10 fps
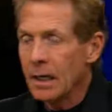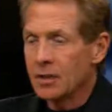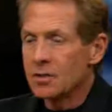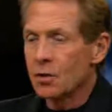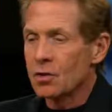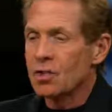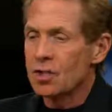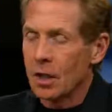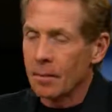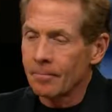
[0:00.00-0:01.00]
Is there
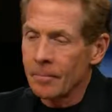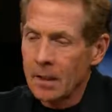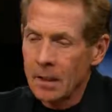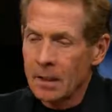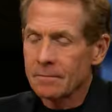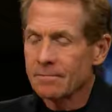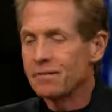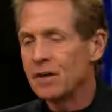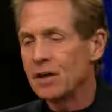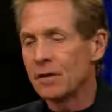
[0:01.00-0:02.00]
some
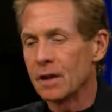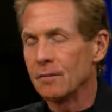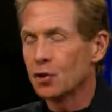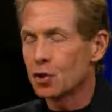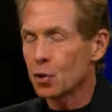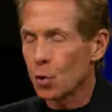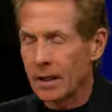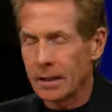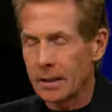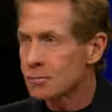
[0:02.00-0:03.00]
fear that if you
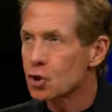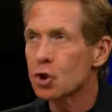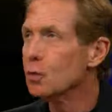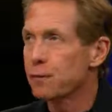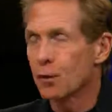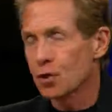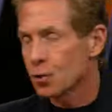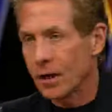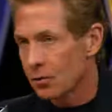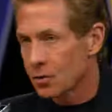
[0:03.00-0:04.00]
traded 2
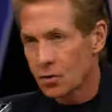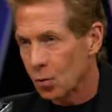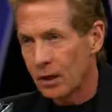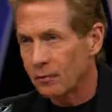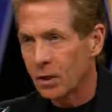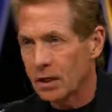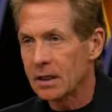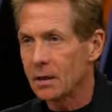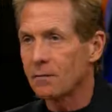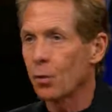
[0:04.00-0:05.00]
first-rounders or whatever you had to
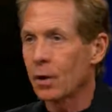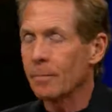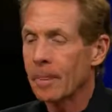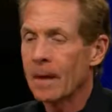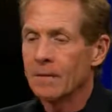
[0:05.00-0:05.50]
give for him,